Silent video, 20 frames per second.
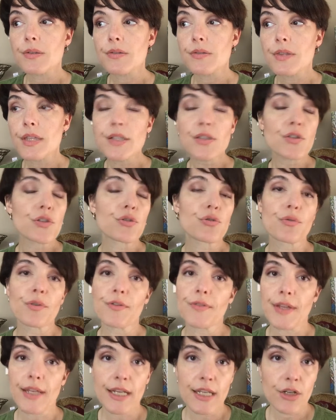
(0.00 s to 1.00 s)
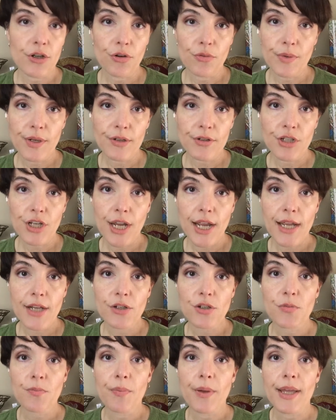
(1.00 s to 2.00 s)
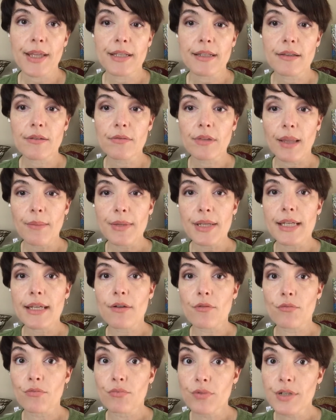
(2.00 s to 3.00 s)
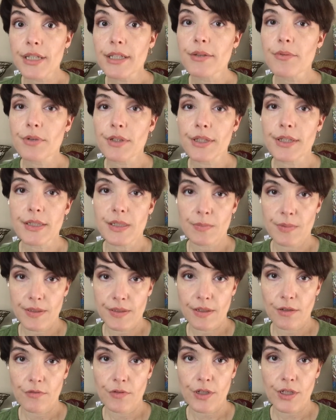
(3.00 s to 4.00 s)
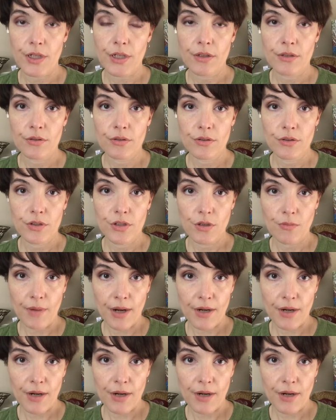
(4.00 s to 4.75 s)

this is true of any career change, but let me get really, really specific to